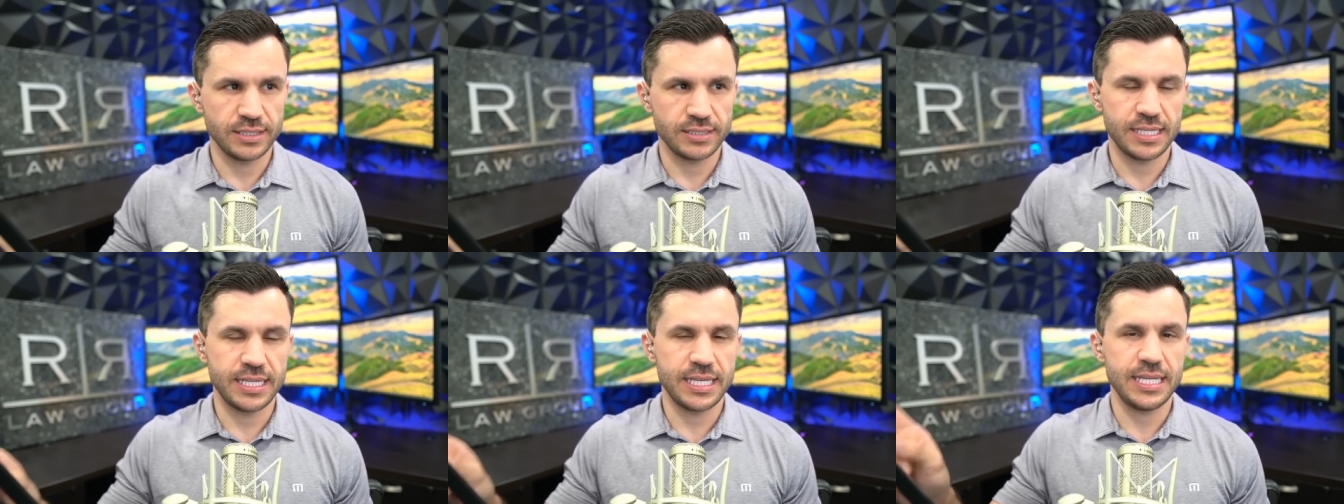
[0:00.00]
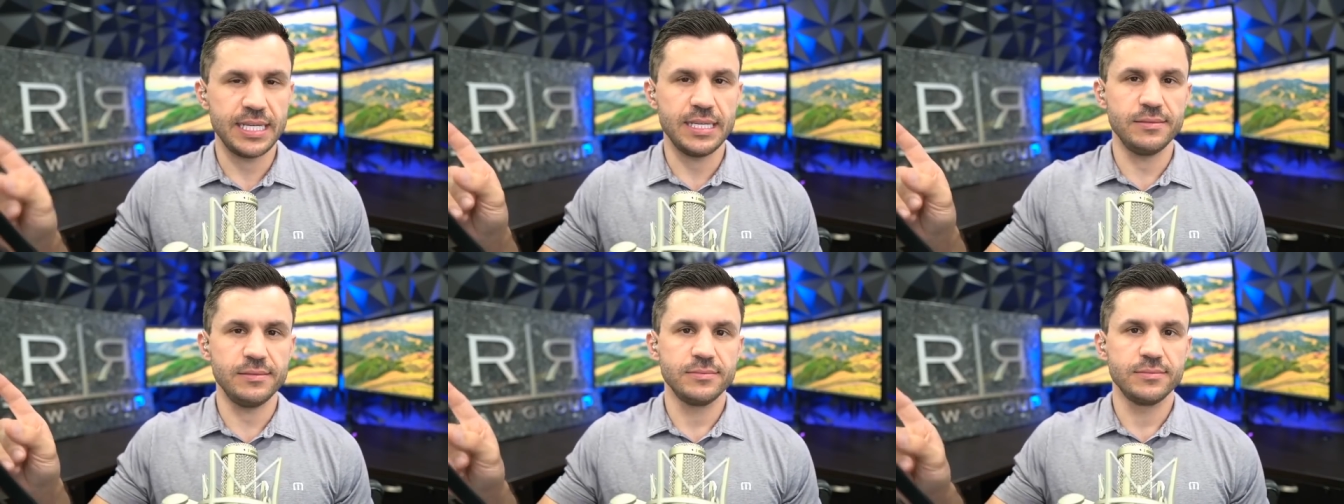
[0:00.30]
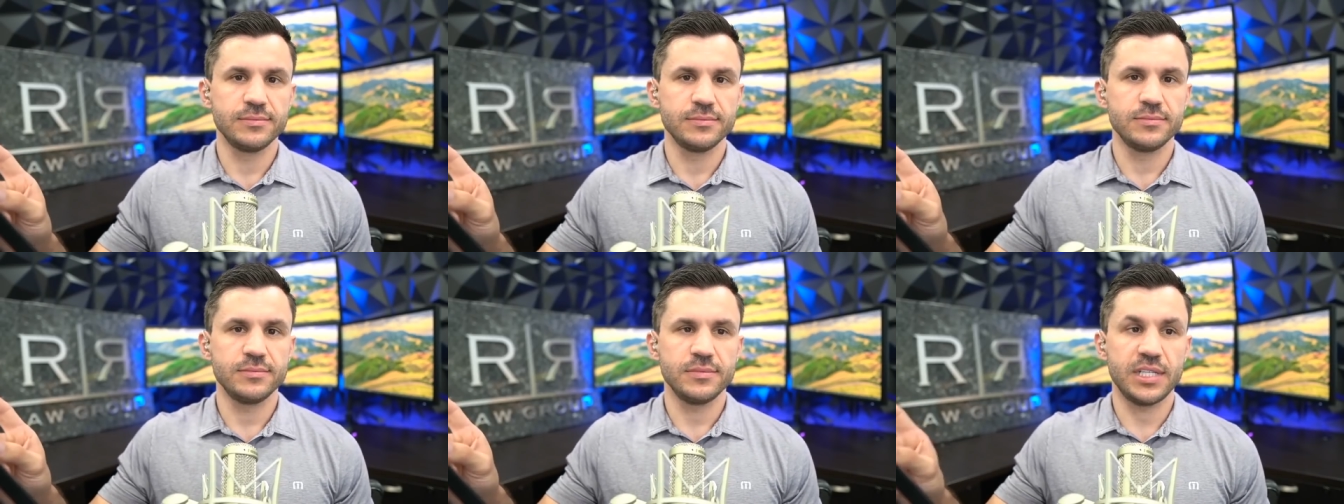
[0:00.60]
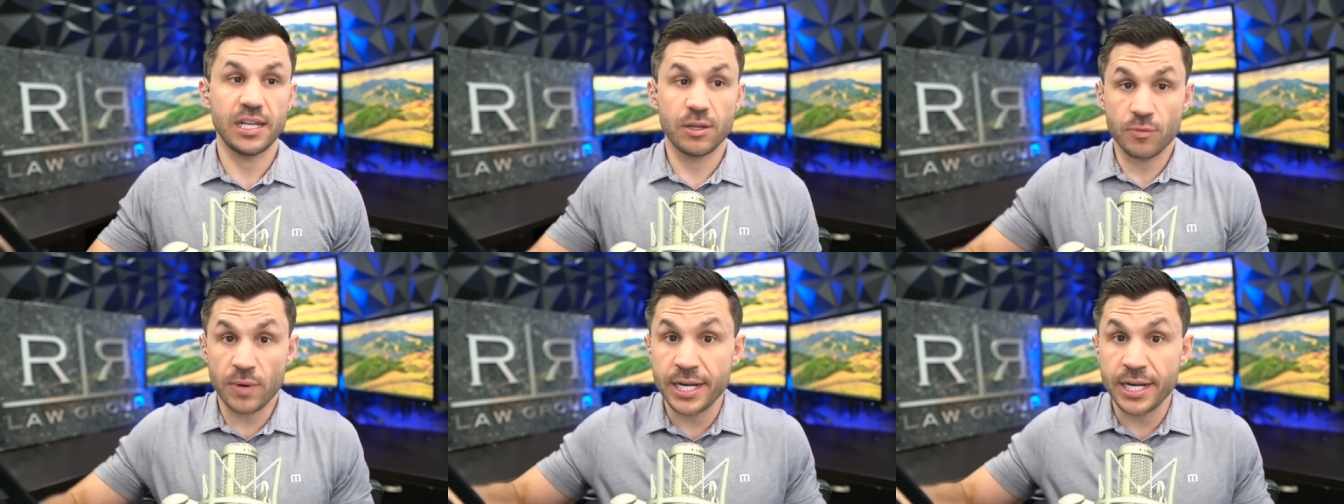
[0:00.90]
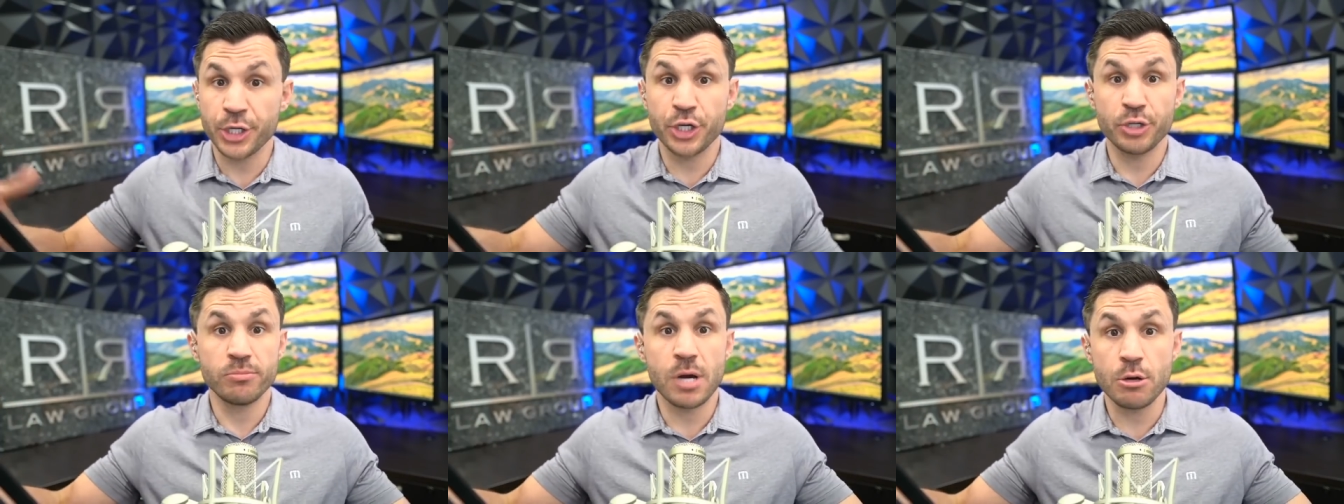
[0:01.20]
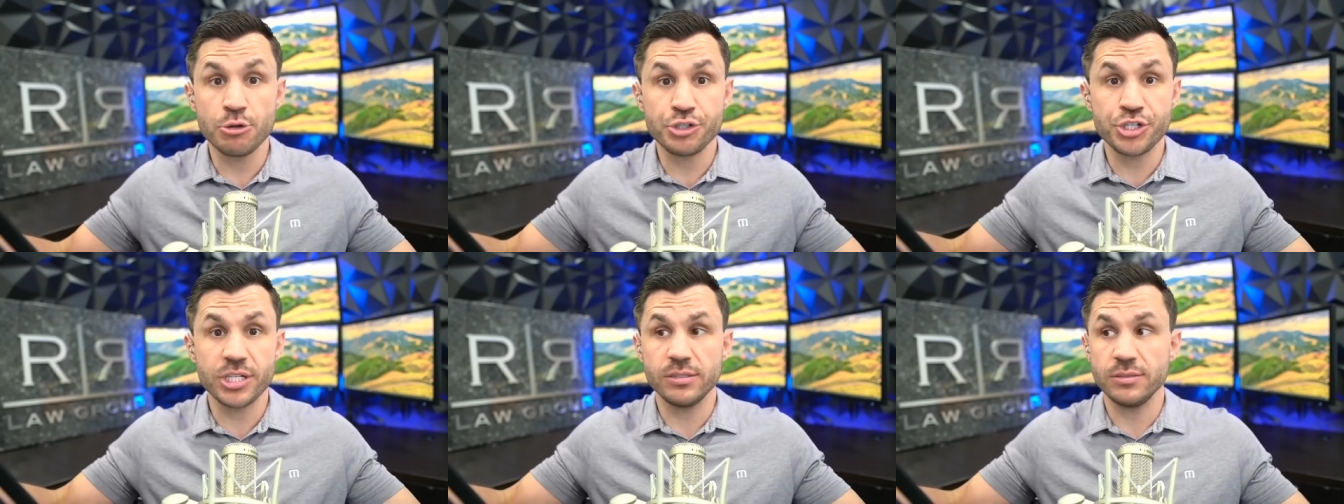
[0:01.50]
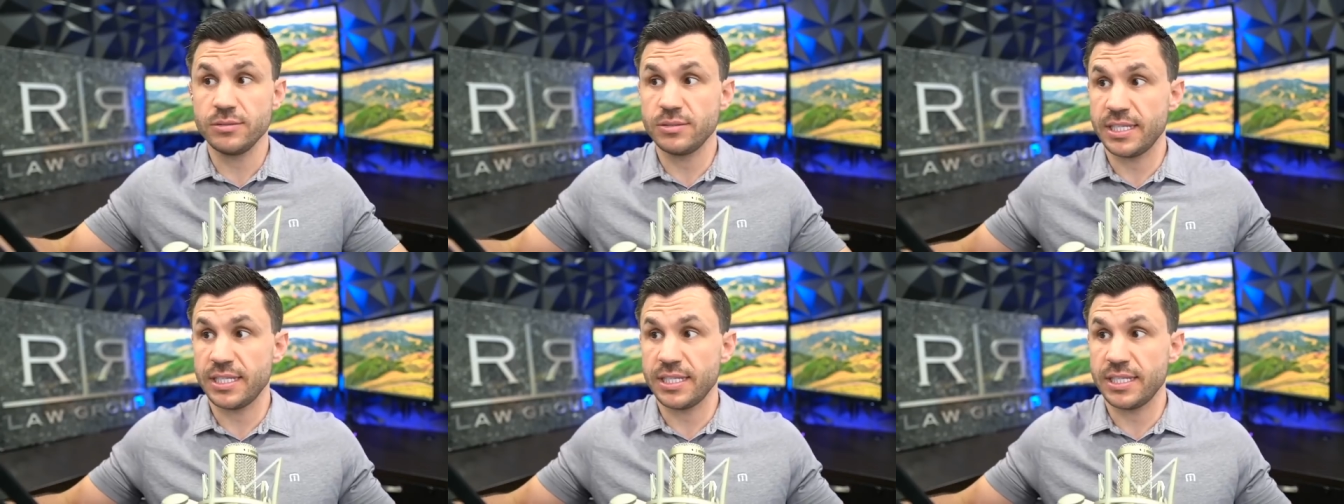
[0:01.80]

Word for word: Did he write a good motion?